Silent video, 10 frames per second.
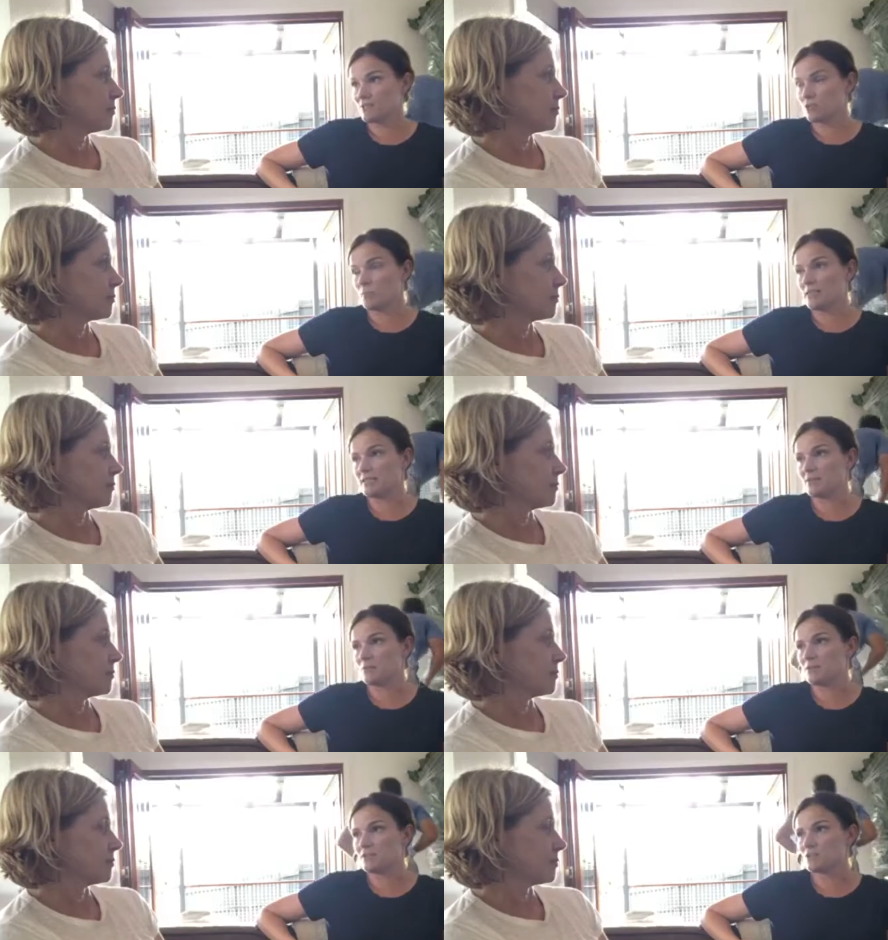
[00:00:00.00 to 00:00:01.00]
Speaker 1: has all been done
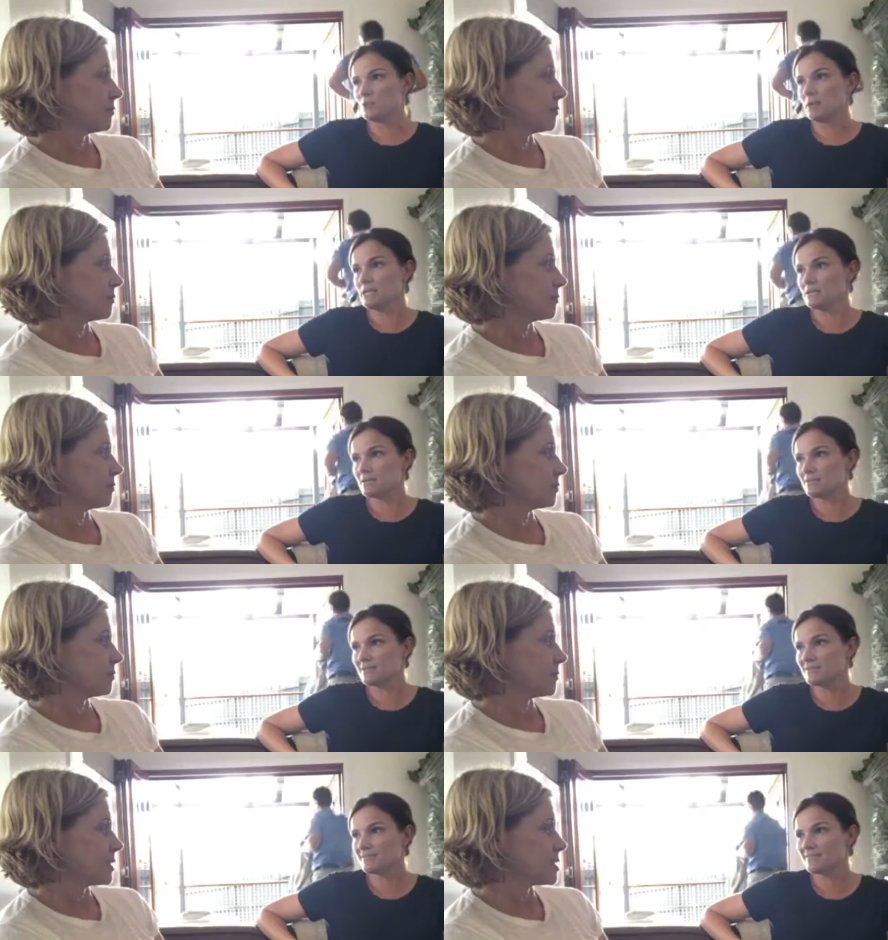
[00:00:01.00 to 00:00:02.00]
within two weeks.
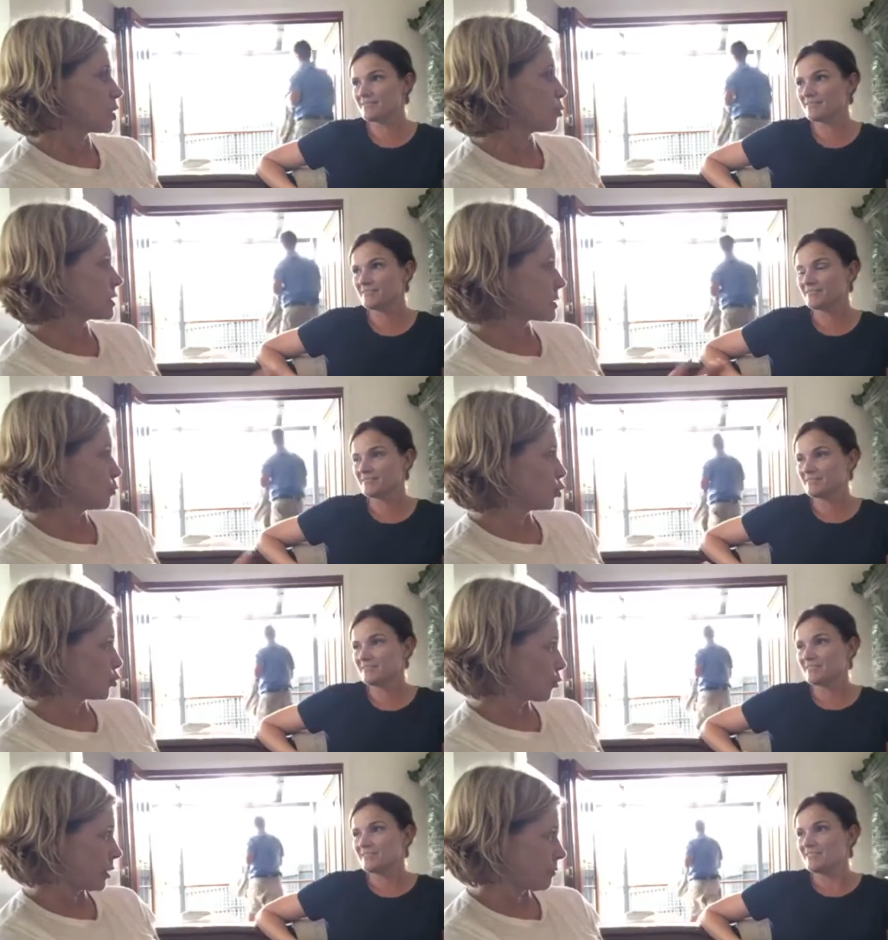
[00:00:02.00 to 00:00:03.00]
Speaker 2: So a
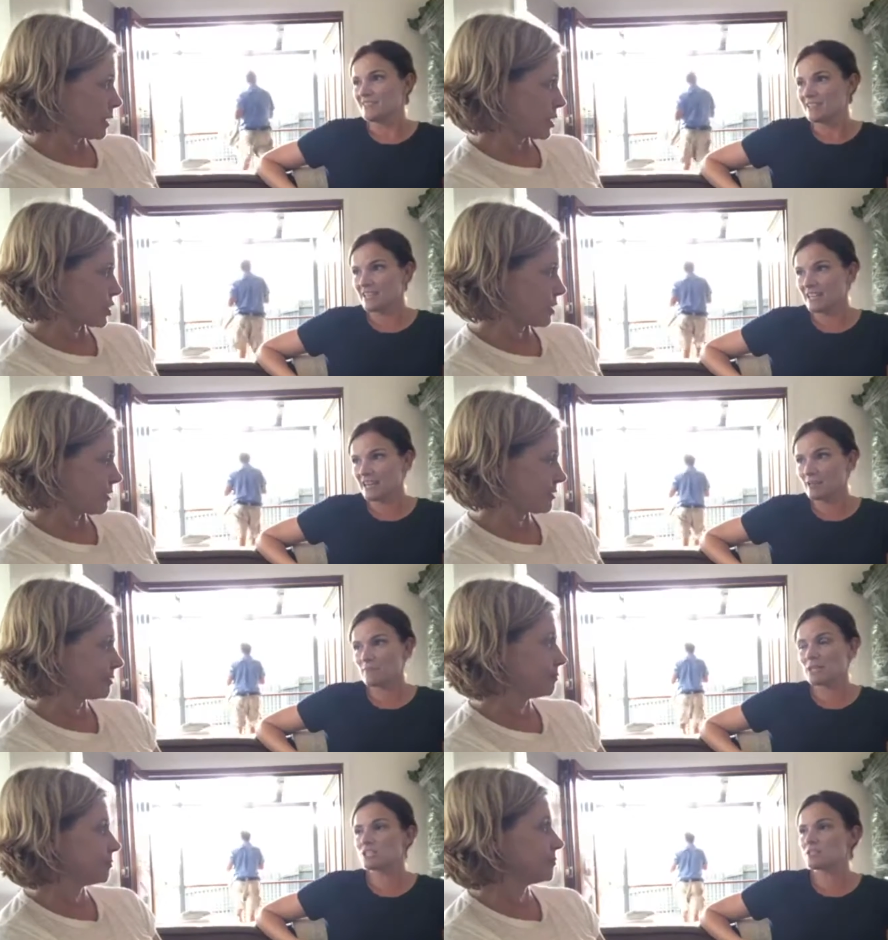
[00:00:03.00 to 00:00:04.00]
small renovation? Yeah,
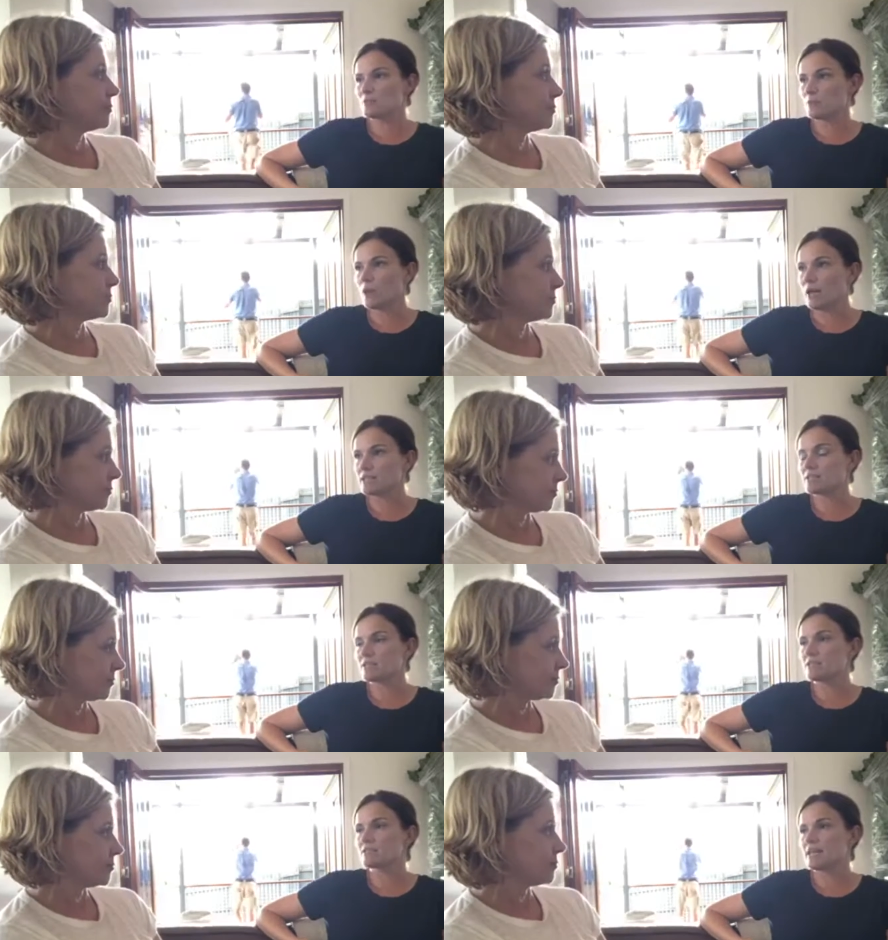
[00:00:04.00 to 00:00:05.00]
Speaker 1: benches,
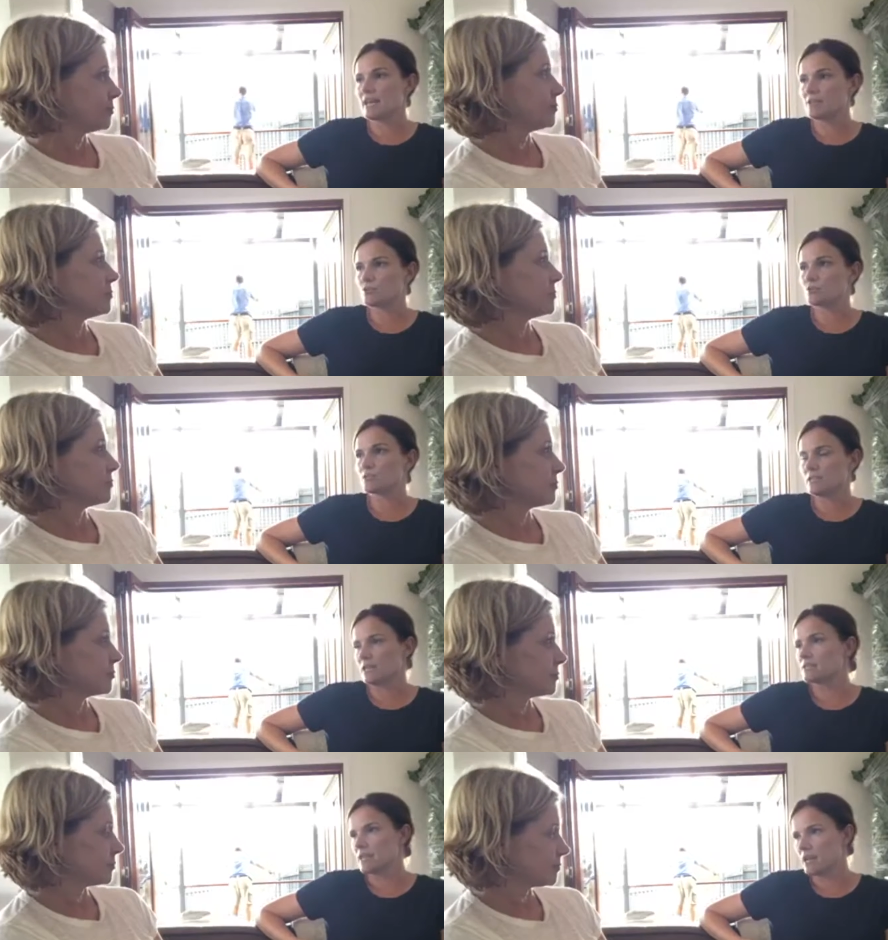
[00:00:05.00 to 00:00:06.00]
appliances, handles,
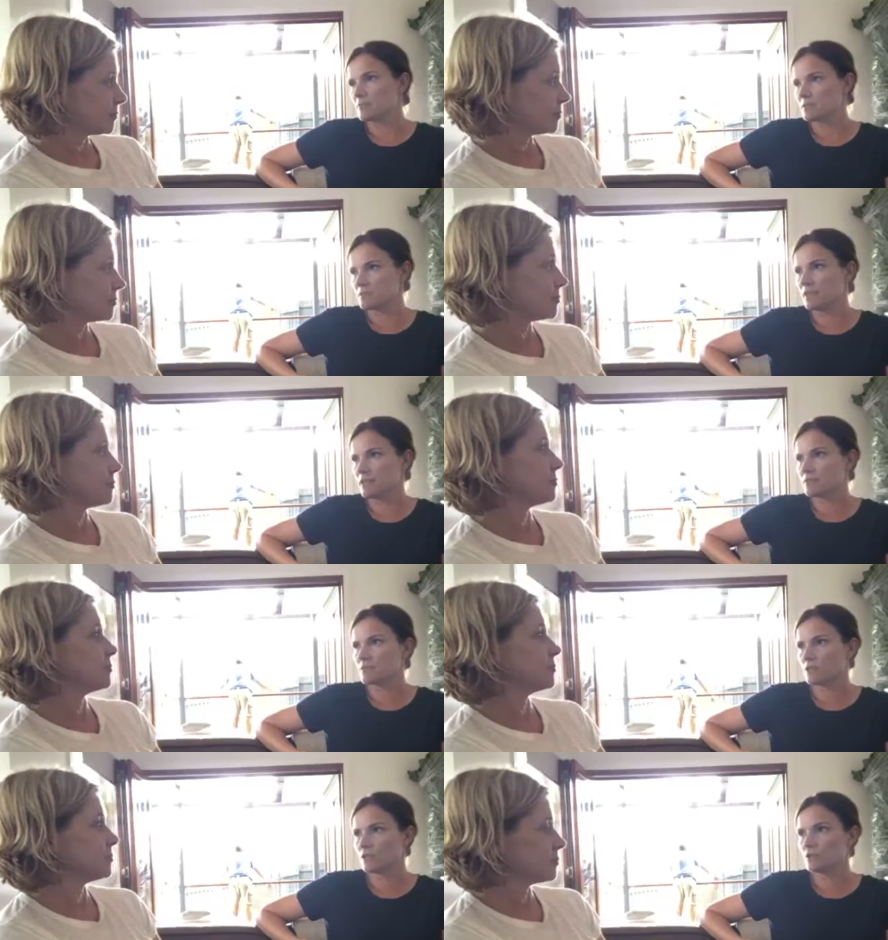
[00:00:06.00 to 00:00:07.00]
sink, taps. Yeah,
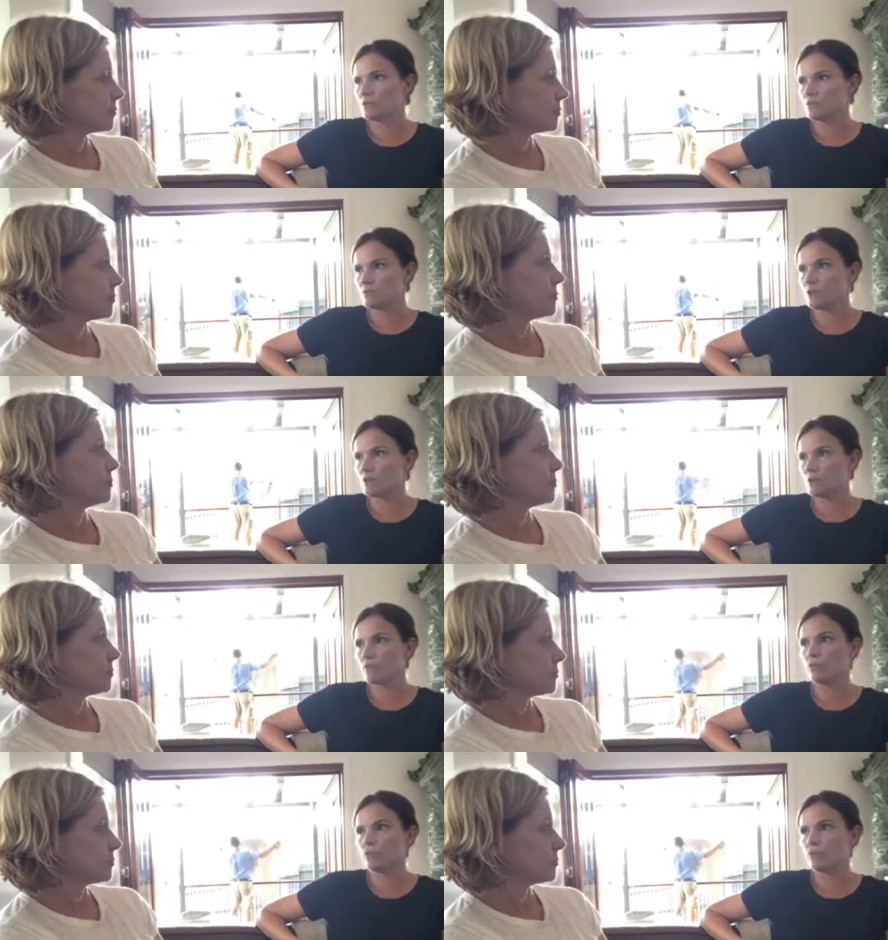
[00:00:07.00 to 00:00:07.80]
so not a